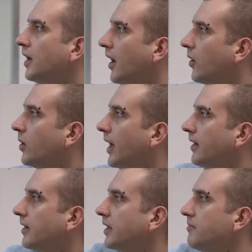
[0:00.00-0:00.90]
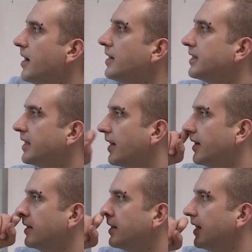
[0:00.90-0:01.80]
And all that combines
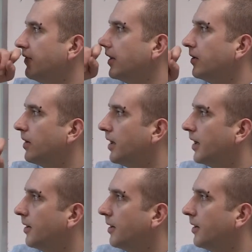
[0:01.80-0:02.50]
together to give you